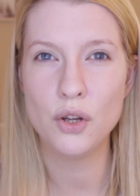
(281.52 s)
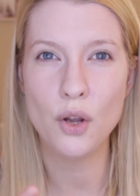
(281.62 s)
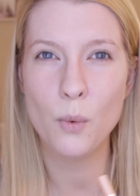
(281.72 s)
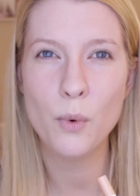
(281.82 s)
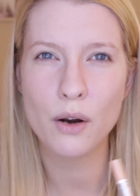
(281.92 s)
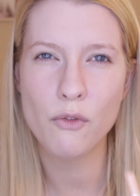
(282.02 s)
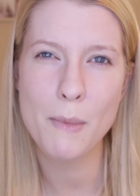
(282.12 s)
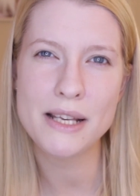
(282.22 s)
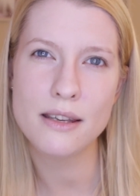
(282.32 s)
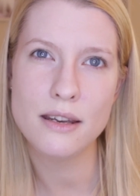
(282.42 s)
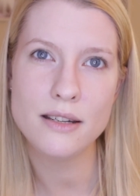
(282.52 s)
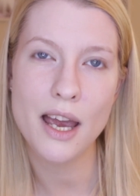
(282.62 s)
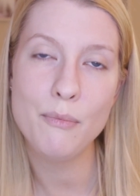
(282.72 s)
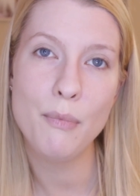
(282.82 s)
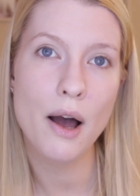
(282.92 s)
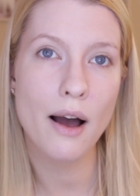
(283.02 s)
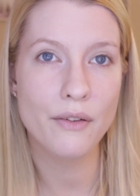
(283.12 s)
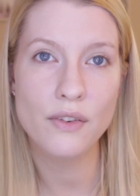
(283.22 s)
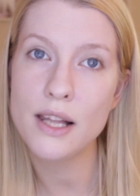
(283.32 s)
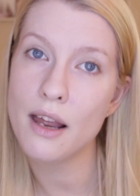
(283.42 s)
don't work for my skin type, but
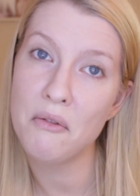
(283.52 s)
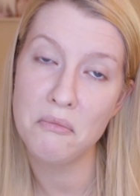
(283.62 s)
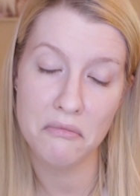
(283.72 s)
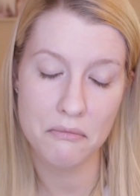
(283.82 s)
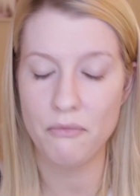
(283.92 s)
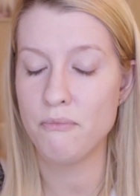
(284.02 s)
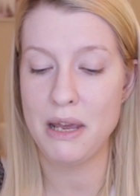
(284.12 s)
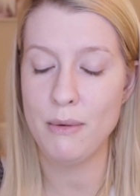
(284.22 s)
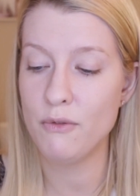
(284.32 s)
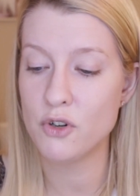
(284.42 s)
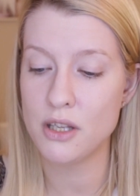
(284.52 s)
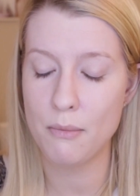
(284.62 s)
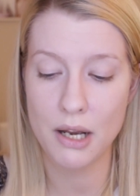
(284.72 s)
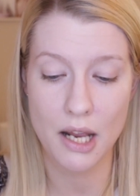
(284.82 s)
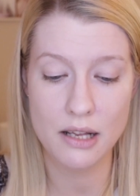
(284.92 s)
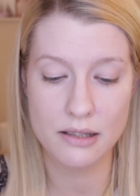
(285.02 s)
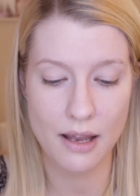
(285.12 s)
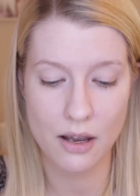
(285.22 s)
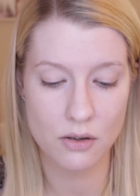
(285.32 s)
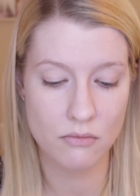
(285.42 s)
I feel like maybe for somebody else
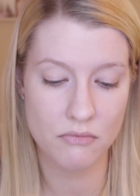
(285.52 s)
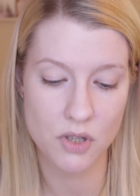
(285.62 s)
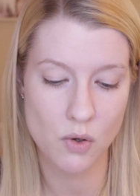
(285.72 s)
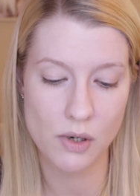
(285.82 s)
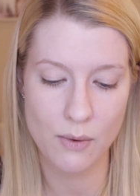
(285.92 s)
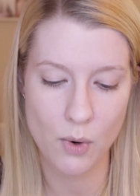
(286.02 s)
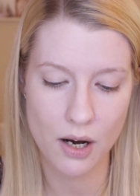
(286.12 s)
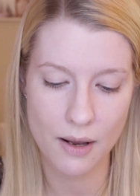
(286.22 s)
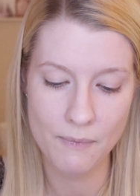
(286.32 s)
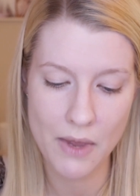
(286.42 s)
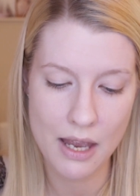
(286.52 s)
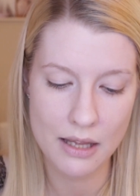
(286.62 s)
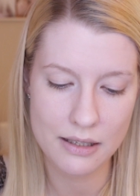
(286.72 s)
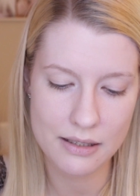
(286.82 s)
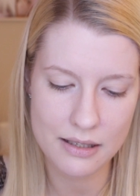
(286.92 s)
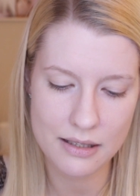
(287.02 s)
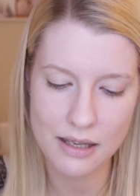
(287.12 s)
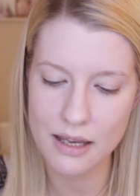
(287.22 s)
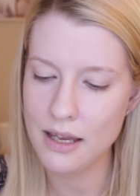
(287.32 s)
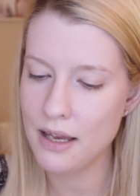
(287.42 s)
that could totally work. This is
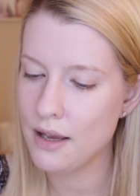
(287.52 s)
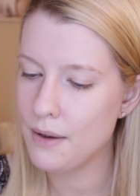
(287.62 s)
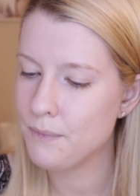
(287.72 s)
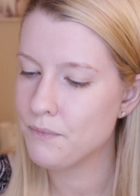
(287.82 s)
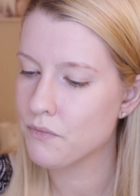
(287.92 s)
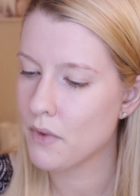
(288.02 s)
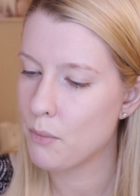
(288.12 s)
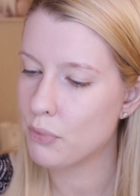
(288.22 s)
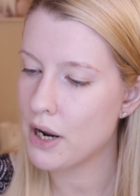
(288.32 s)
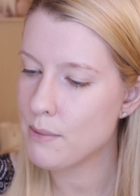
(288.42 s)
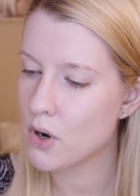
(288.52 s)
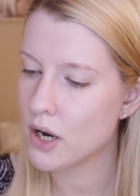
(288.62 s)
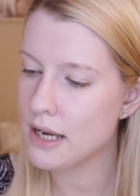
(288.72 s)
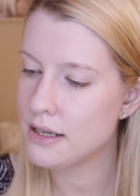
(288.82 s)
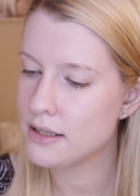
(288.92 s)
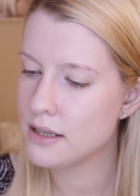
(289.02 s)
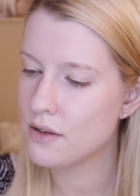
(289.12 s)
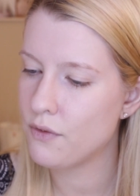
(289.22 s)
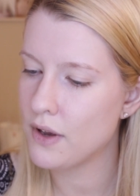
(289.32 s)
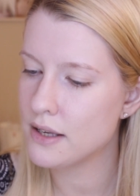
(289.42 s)
the Primark
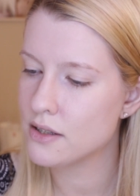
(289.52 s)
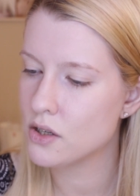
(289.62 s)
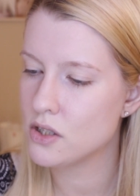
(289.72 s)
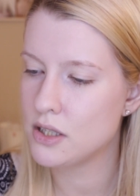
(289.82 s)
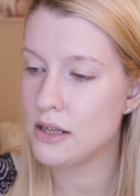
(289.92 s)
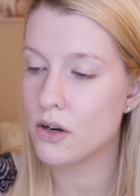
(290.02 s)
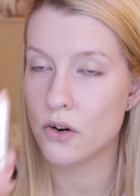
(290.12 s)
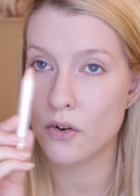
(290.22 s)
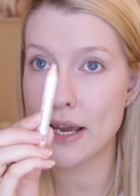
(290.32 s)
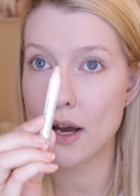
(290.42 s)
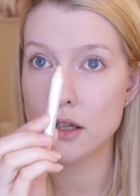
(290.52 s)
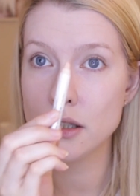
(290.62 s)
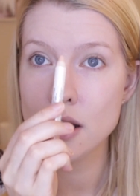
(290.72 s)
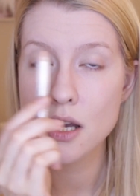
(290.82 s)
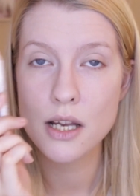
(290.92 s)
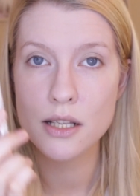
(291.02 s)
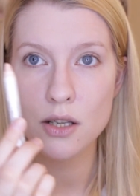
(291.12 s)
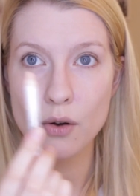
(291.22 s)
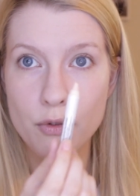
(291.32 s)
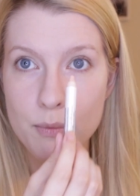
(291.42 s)
Instant Fix Concealer Crayon.
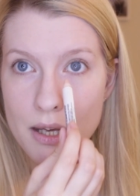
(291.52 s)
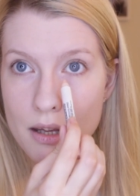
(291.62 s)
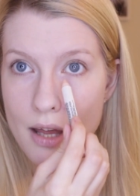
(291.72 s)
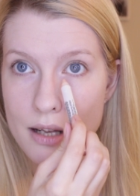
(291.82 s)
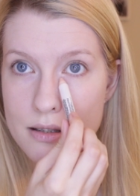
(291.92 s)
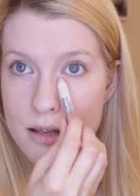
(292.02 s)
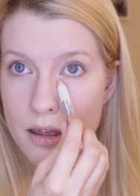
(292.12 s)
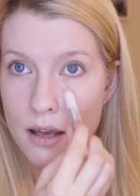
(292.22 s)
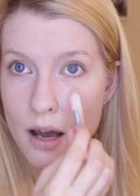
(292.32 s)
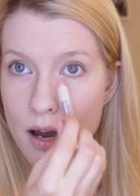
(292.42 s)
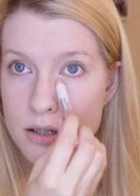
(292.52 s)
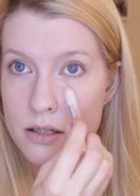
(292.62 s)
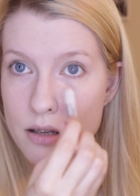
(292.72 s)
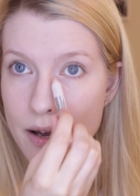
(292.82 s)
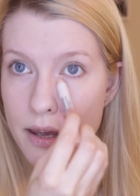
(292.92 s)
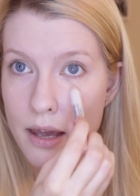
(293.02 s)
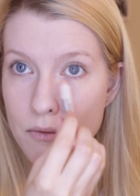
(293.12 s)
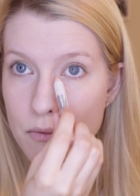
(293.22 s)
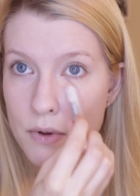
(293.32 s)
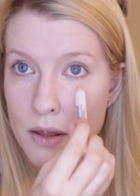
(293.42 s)
So for me, that's the thing. I
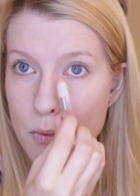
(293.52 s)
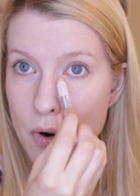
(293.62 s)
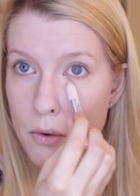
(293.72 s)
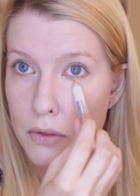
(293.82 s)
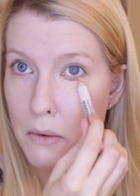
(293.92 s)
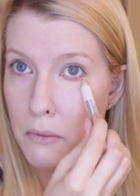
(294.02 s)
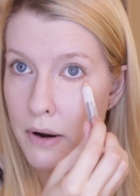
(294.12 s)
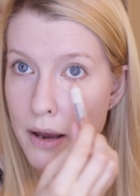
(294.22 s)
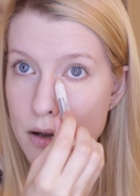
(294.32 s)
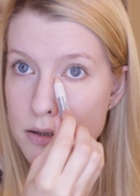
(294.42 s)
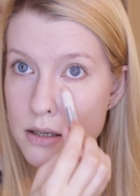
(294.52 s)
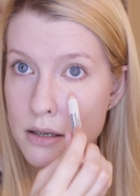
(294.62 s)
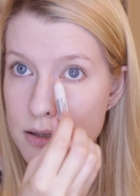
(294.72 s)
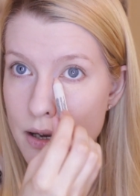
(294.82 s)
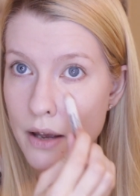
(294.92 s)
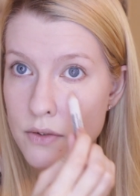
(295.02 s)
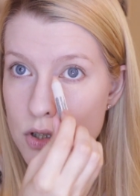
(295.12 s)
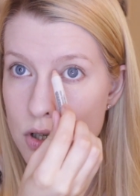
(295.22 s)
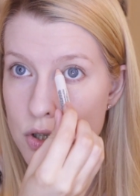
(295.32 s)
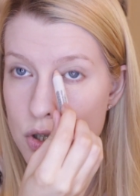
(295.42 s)
can't really work with crayons because I have
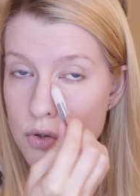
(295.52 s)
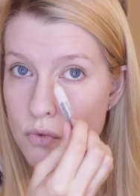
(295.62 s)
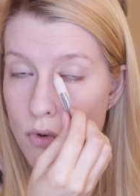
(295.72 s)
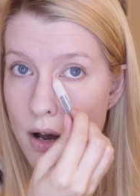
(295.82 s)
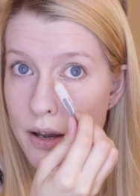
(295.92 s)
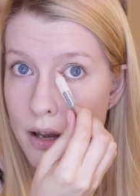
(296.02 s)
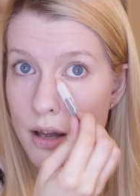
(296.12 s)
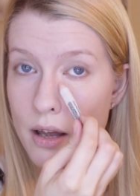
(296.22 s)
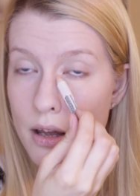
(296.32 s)
such dry